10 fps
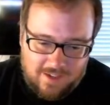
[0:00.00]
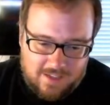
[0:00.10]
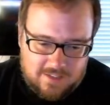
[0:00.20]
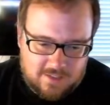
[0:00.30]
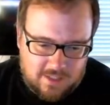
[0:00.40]

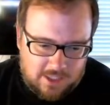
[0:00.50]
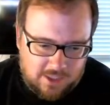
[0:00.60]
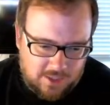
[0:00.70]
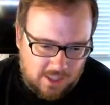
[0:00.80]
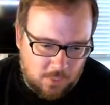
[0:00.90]
I
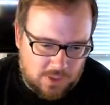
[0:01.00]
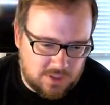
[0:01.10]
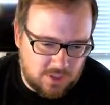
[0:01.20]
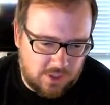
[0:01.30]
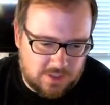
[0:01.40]
think we
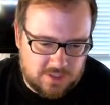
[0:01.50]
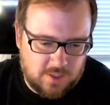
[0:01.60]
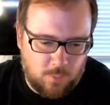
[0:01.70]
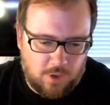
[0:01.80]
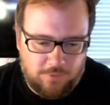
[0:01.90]
saw it
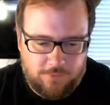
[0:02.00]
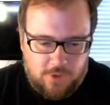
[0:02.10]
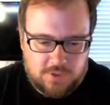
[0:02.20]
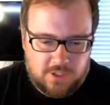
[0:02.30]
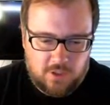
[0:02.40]
somewhere
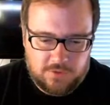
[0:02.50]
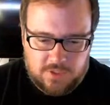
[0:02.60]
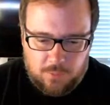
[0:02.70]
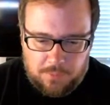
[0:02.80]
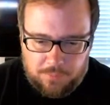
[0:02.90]
first. I don't know if
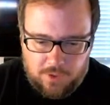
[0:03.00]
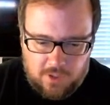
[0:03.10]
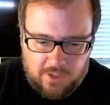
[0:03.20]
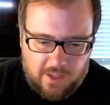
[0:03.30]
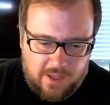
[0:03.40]
someone put it
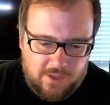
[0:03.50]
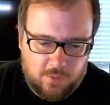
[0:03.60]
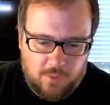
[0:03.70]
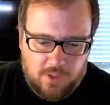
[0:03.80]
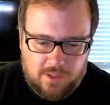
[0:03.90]
online
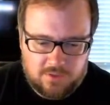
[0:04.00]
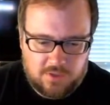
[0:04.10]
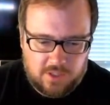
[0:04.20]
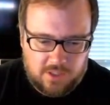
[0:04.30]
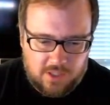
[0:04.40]
or what. I was
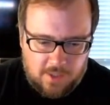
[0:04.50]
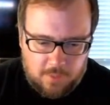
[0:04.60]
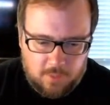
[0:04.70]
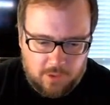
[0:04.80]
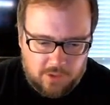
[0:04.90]
trying to get a
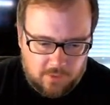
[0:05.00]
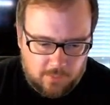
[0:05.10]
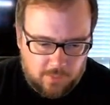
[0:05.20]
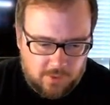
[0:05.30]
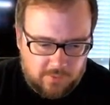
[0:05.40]
combo breaker,
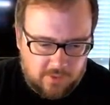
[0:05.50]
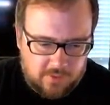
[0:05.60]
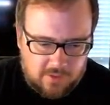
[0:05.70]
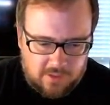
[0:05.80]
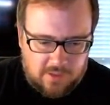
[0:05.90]
but whatever.
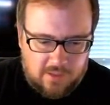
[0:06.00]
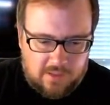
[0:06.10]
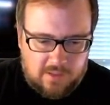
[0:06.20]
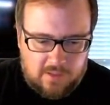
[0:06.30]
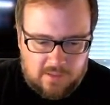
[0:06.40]

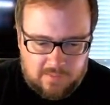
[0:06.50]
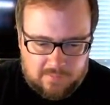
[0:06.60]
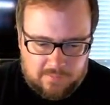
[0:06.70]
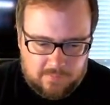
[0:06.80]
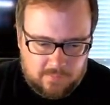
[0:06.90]

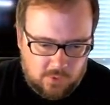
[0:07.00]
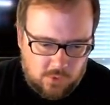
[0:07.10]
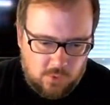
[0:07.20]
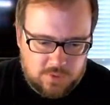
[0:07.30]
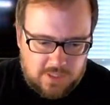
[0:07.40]

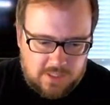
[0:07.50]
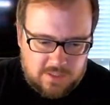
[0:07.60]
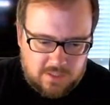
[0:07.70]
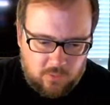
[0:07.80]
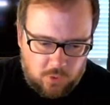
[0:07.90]
Oh, see, that
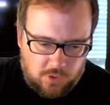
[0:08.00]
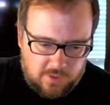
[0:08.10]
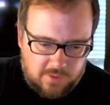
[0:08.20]
doesn't even work.